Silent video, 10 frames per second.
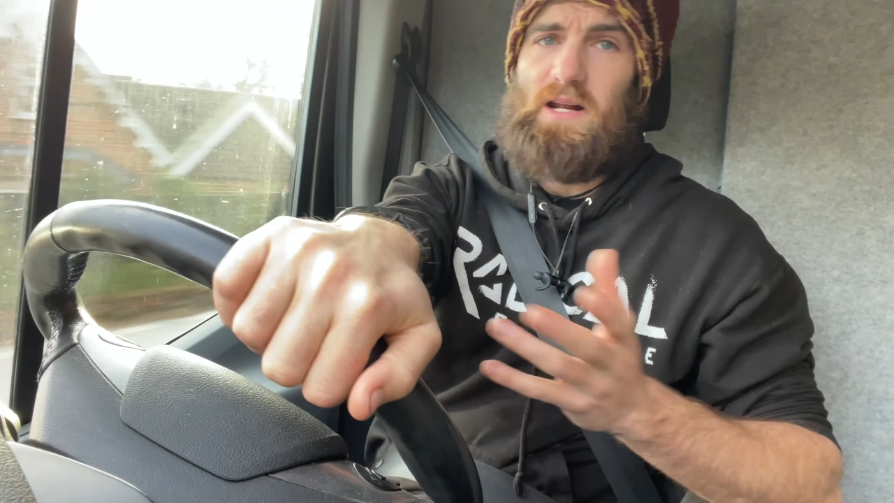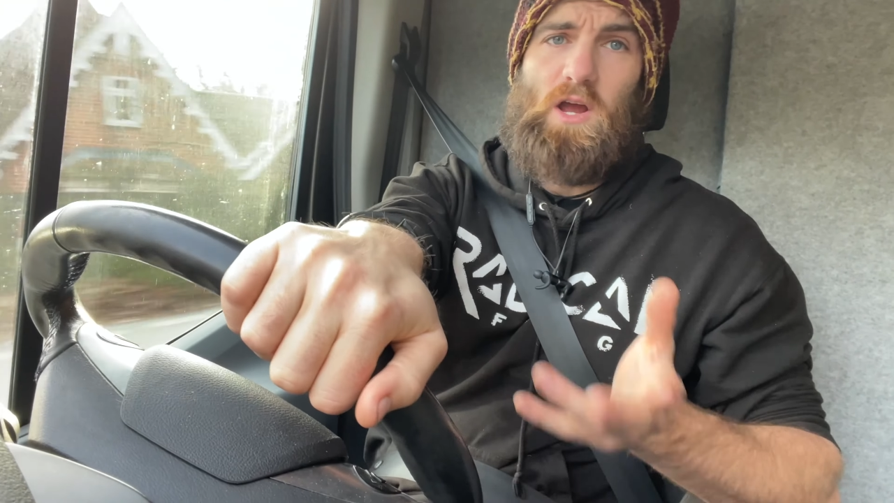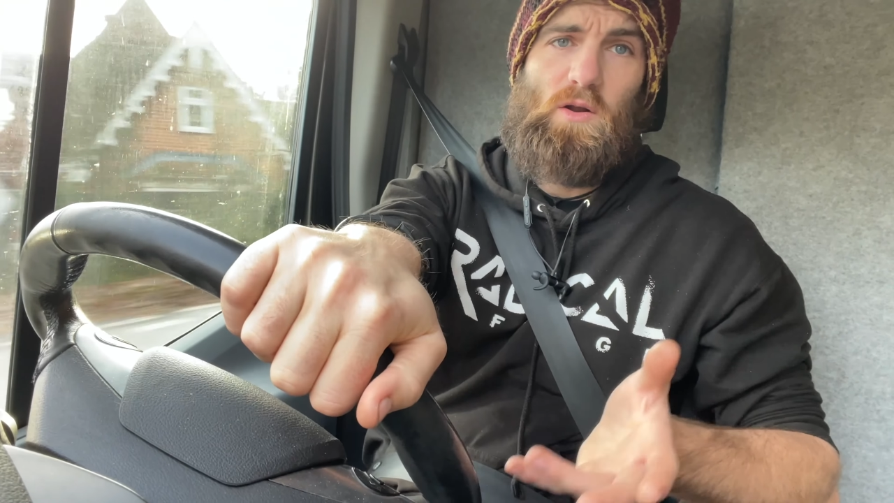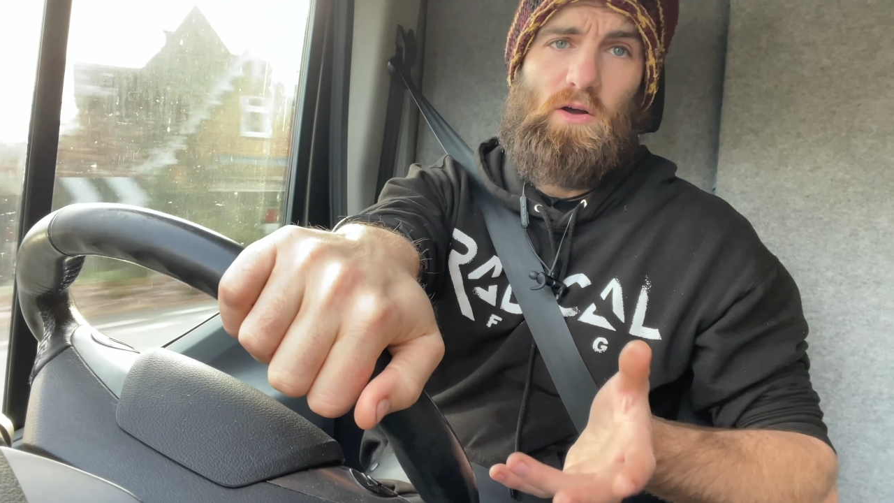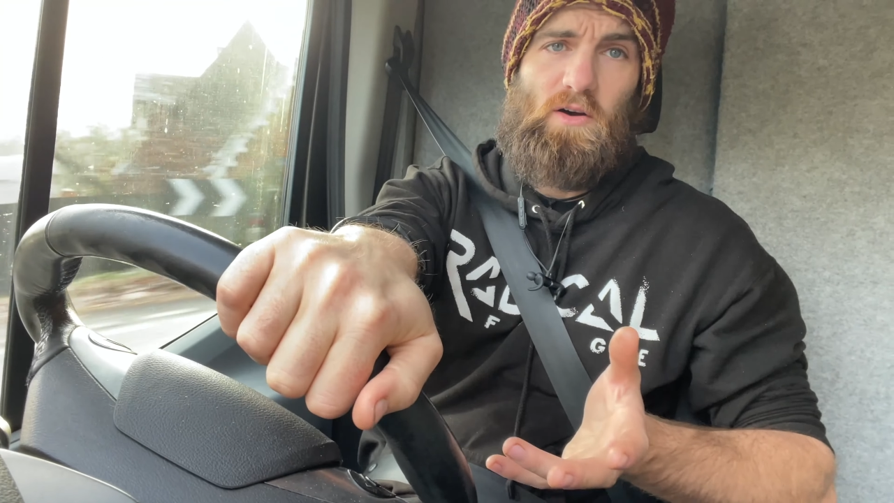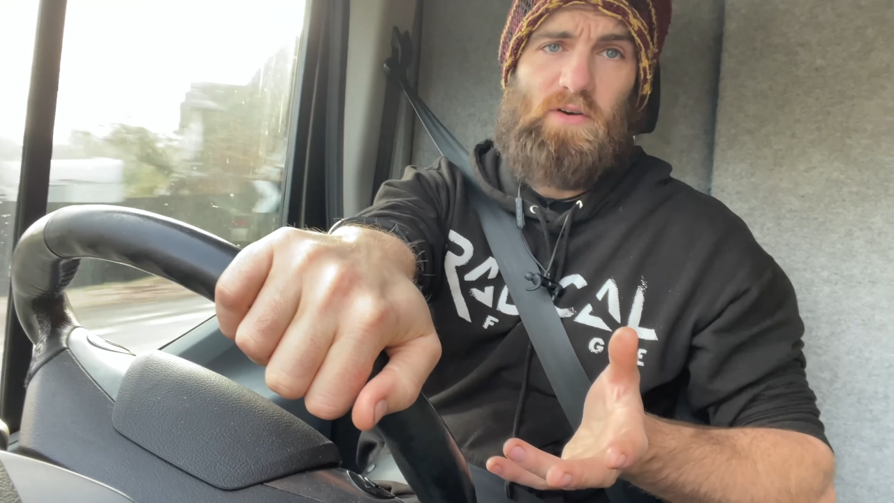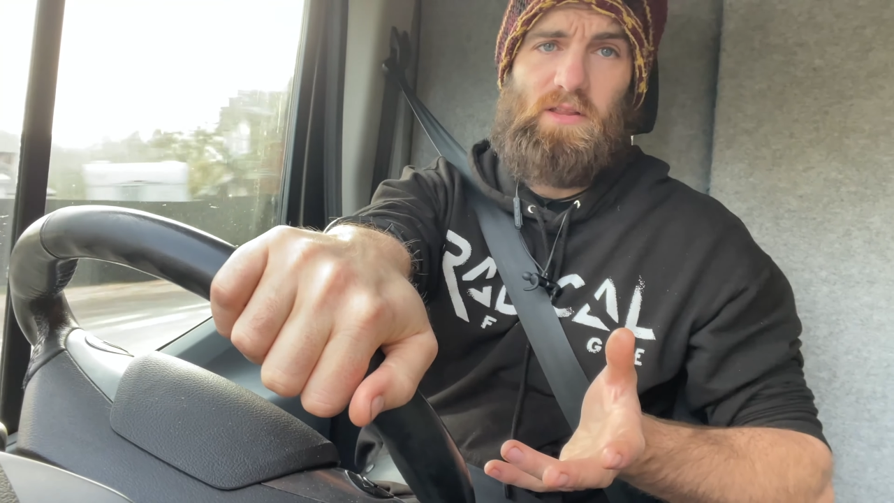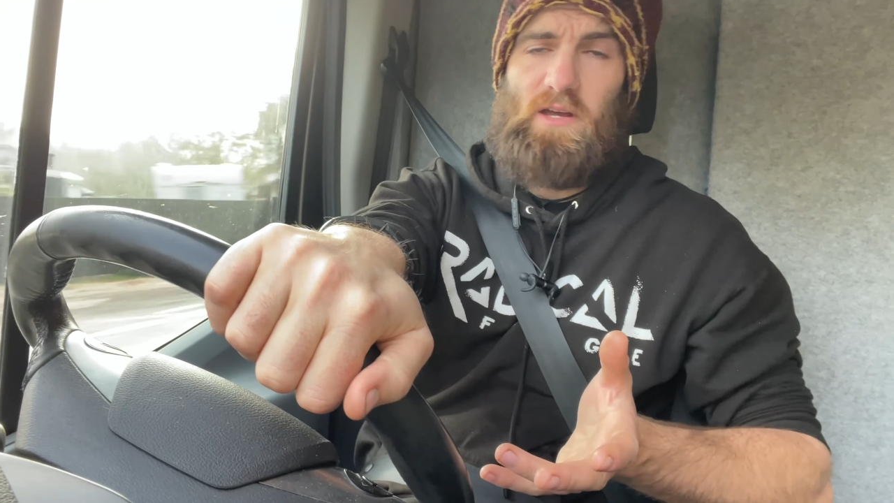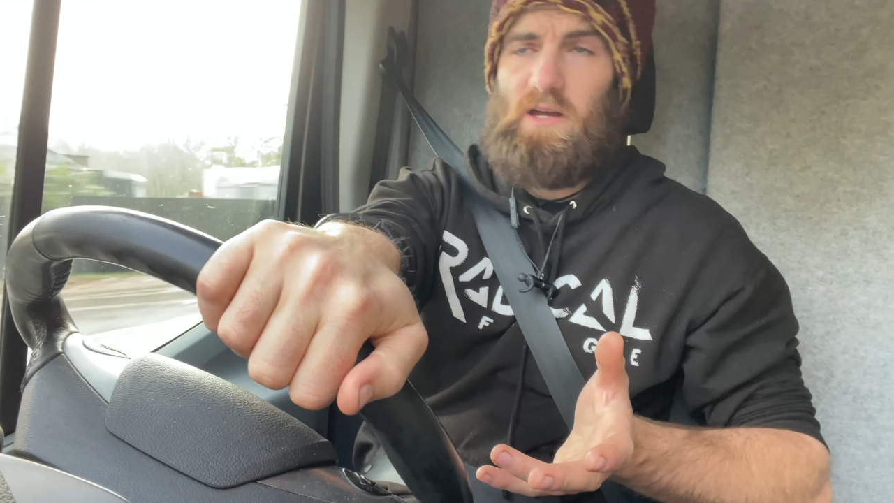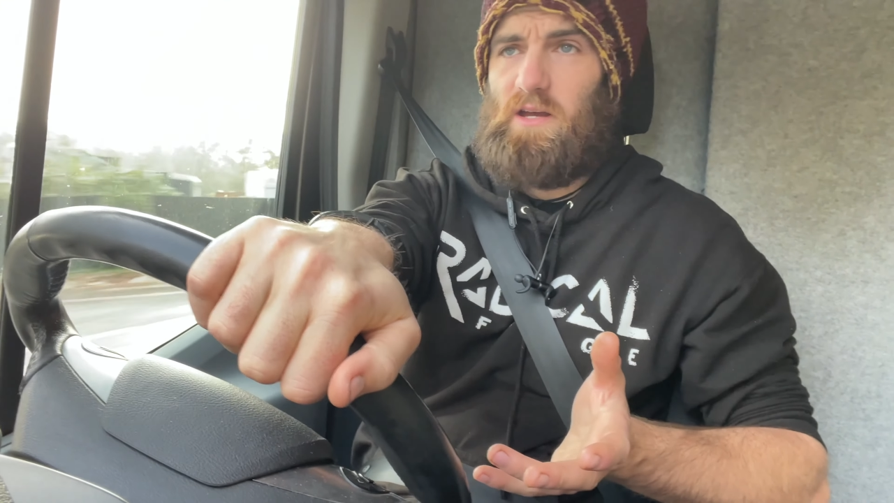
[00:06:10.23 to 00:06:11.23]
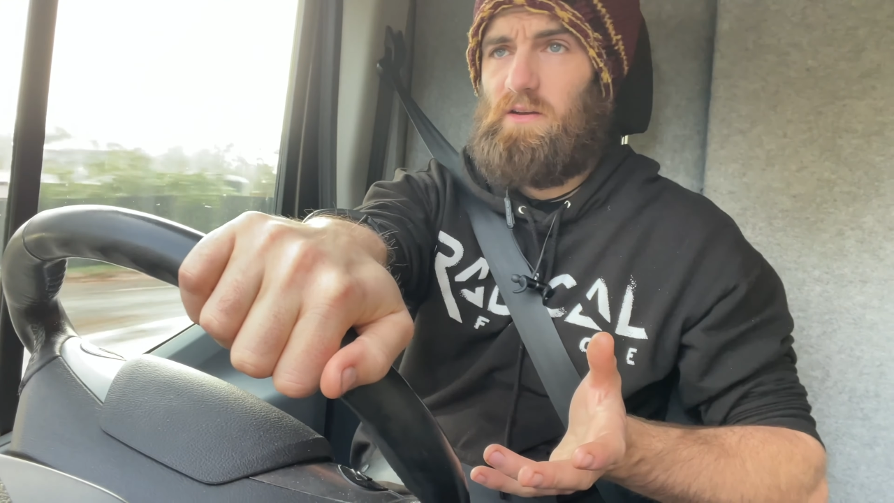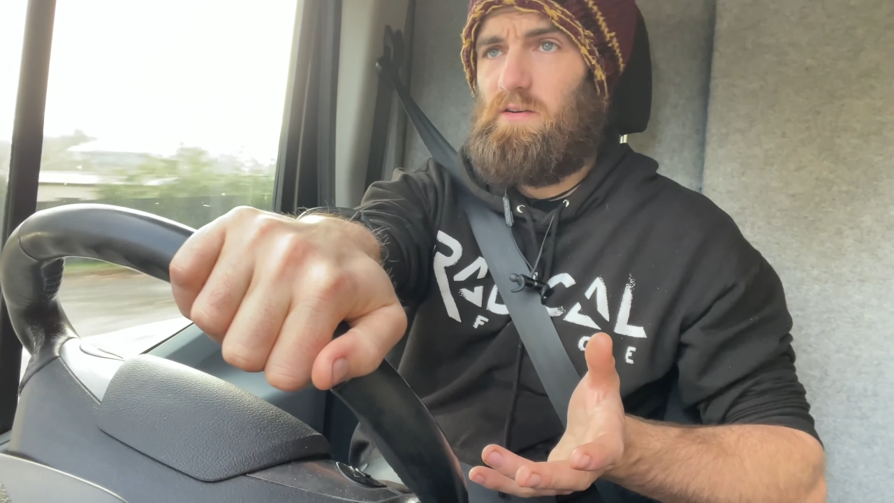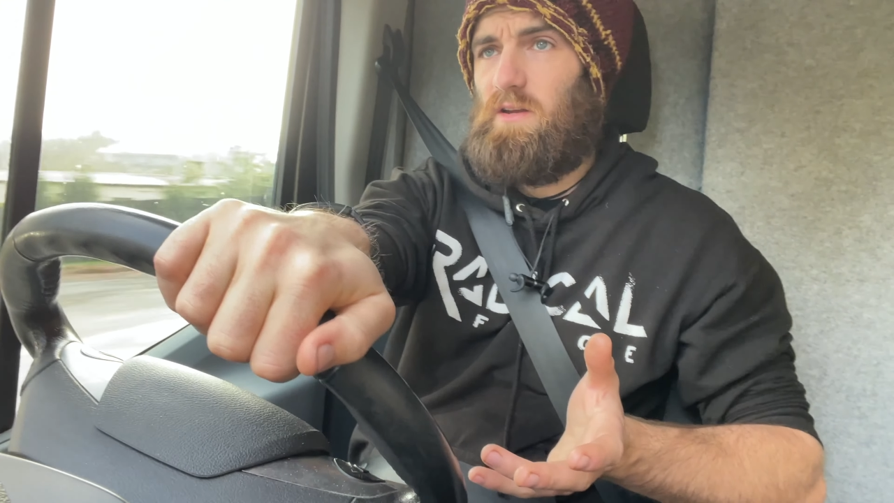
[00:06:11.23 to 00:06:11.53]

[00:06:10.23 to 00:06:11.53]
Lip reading: I know a lot of other